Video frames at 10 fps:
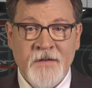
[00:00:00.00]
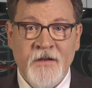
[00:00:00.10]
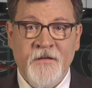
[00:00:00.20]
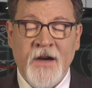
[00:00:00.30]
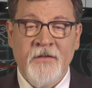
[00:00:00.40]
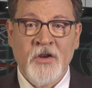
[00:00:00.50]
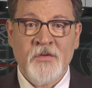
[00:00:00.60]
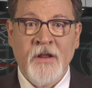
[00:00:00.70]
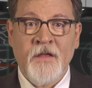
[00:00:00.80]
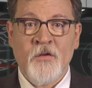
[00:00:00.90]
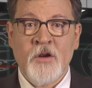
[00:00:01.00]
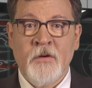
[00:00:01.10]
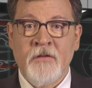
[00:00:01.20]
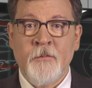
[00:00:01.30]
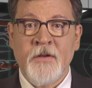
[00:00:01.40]
of the 503rd
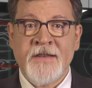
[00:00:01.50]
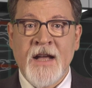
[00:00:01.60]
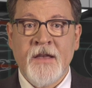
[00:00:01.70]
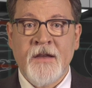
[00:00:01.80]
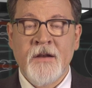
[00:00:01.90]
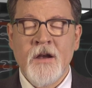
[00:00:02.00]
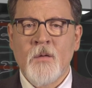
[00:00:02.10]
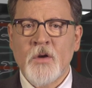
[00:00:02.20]
Marine Battalion